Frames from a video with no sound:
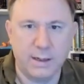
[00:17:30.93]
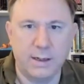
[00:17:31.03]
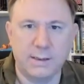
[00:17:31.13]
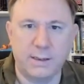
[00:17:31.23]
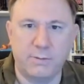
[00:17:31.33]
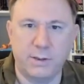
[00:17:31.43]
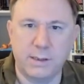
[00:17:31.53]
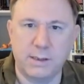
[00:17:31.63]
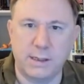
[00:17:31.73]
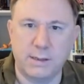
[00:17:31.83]
Let's see what
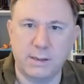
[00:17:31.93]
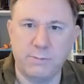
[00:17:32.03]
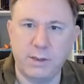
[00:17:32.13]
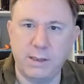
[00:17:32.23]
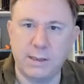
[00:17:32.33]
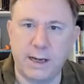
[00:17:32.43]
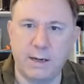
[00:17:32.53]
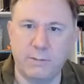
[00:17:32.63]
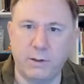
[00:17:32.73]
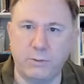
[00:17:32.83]
this says. Someone needs to
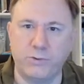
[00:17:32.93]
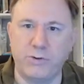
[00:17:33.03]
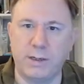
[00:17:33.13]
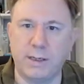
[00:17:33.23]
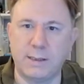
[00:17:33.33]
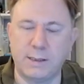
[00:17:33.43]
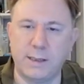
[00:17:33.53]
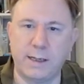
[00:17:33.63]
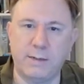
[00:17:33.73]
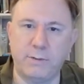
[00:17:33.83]
hang up the laundry, and that's
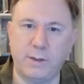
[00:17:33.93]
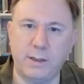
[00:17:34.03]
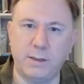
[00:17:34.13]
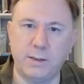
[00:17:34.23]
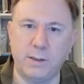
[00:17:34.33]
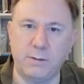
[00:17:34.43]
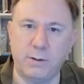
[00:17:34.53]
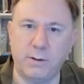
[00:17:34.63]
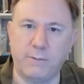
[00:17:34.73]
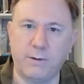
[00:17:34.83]
exactly what you need to do.
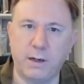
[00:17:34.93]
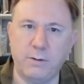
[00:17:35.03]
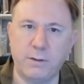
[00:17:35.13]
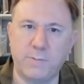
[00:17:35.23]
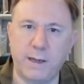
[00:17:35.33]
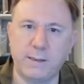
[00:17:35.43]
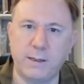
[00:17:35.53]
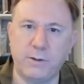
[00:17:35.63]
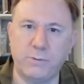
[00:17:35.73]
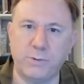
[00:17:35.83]
You have clothes, pegs
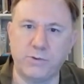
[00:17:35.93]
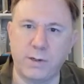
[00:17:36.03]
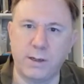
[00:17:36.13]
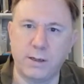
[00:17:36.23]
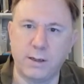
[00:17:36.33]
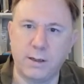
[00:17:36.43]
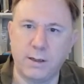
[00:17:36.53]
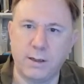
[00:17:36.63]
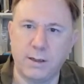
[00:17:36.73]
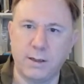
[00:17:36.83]
and laundry.
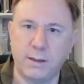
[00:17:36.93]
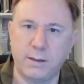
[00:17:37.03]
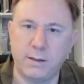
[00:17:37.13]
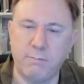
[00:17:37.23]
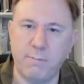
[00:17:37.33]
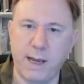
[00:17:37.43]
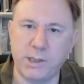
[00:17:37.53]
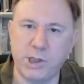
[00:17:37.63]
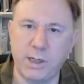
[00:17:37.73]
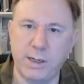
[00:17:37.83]
The
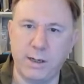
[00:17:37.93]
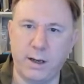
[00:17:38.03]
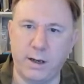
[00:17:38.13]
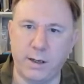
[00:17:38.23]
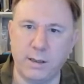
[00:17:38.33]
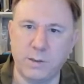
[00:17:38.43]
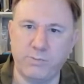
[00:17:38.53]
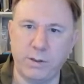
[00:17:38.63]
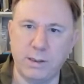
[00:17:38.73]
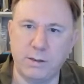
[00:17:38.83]
matching line is
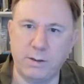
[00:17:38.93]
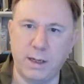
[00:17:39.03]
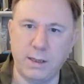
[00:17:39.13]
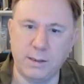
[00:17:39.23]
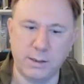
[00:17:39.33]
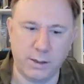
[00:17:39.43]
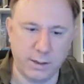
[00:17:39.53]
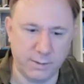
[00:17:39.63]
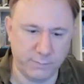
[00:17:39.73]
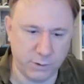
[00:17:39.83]
printed on the
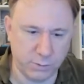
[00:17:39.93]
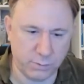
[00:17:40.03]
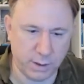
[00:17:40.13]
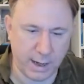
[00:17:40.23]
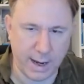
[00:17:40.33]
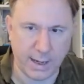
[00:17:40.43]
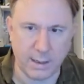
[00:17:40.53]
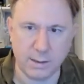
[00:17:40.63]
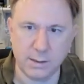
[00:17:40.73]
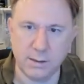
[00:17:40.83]
inside of door
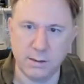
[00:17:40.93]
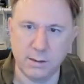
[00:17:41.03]
8.